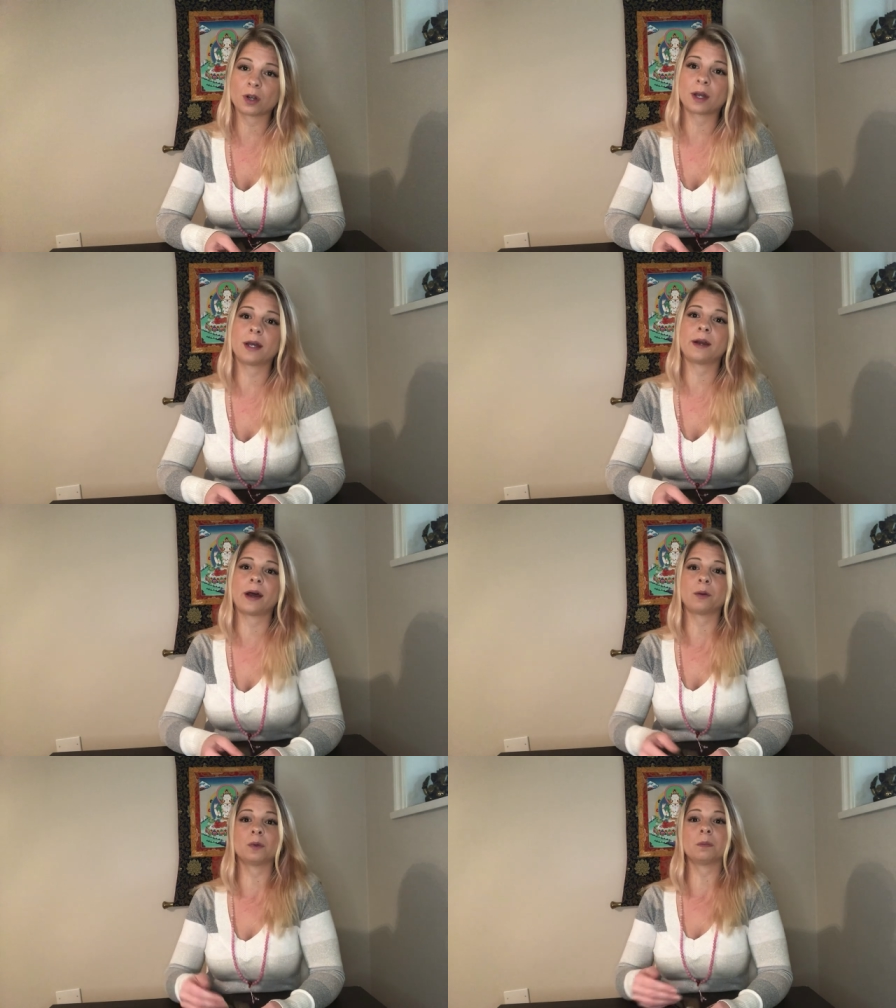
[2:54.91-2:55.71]
and I
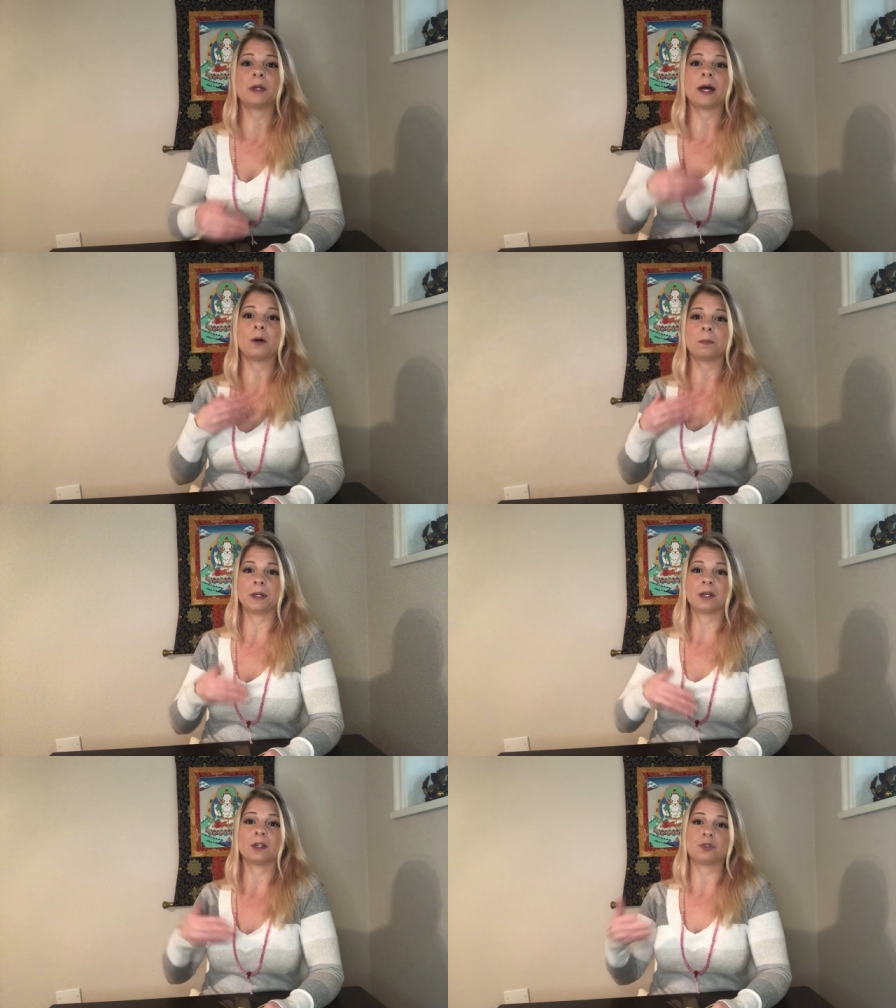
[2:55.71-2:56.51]
will be helping
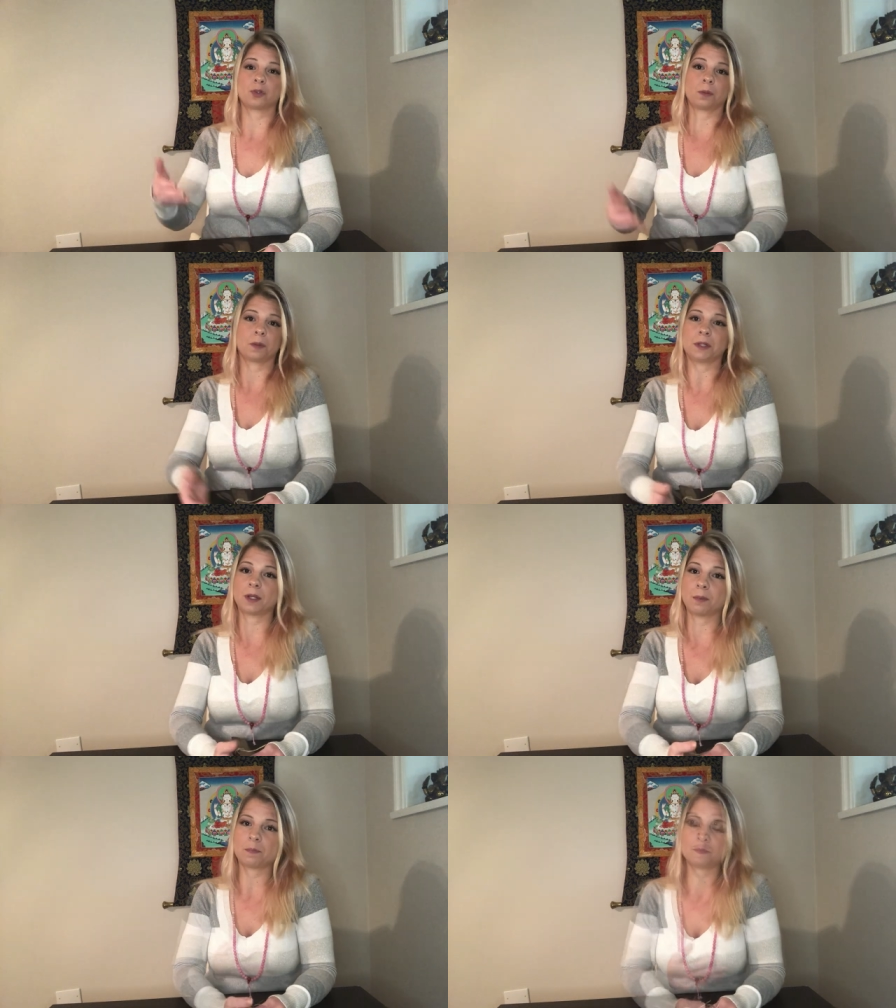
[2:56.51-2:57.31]
interpret them.